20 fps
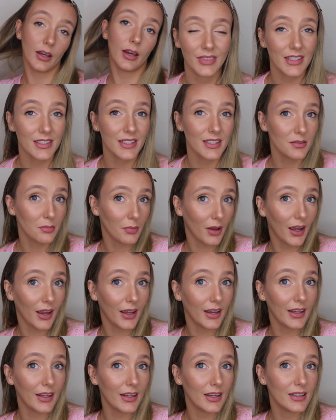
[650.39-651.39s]
This is
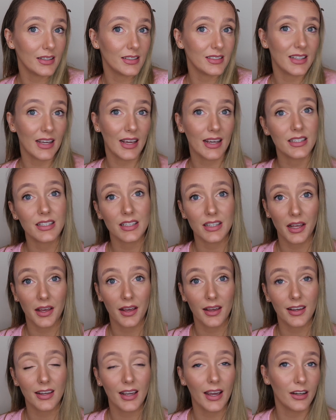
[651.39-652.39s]
my
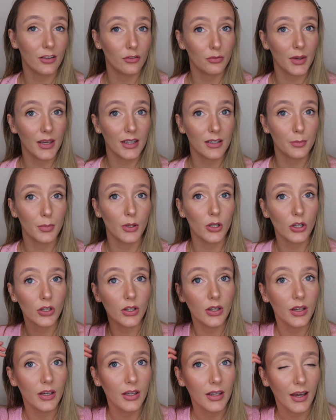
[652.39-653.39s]
day-to-day kind of makeup
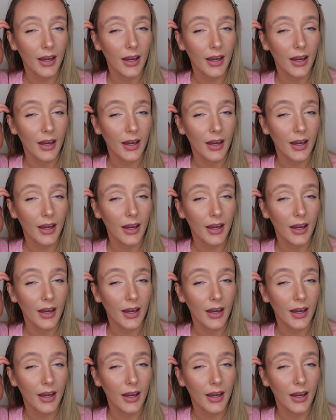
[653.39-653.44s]
look.